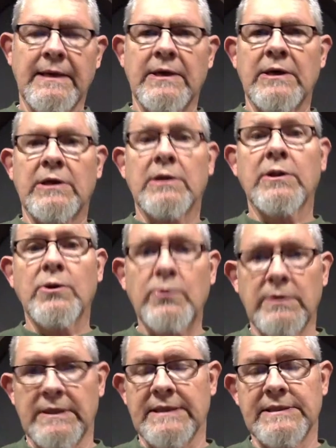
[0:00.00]

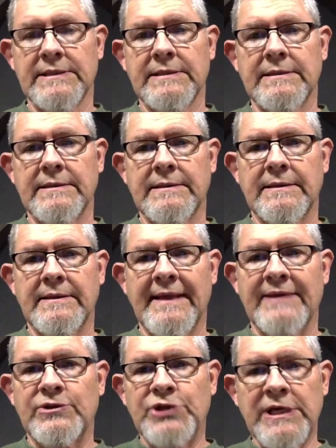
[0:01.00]
clueless,
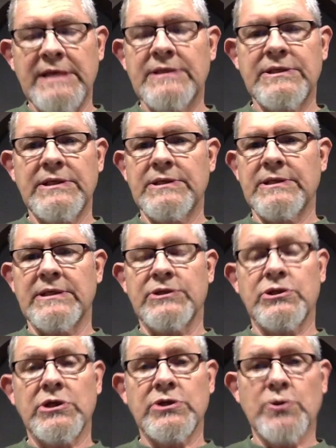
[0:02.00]
that Jesus is
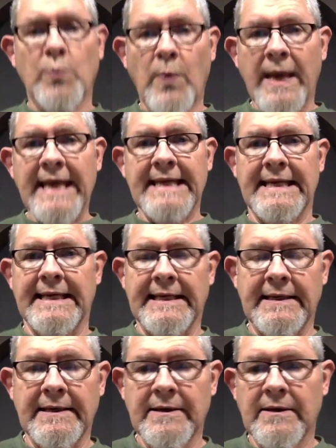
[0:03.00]
just waiting
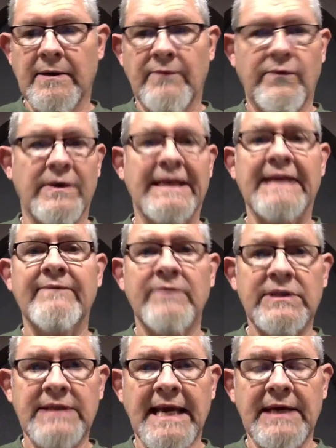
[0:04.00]
for an
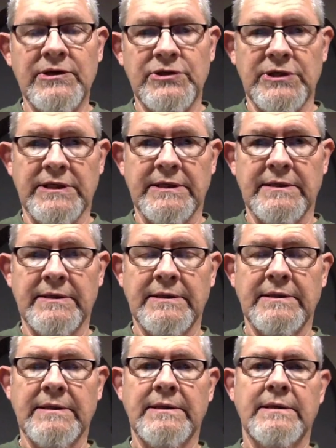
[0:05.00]
invitation
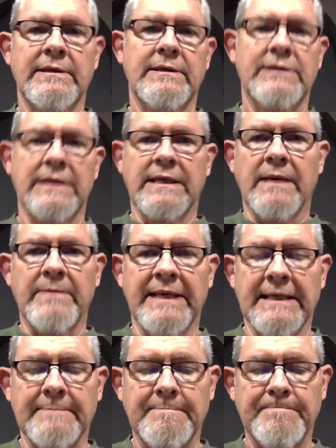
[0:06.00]
to come in.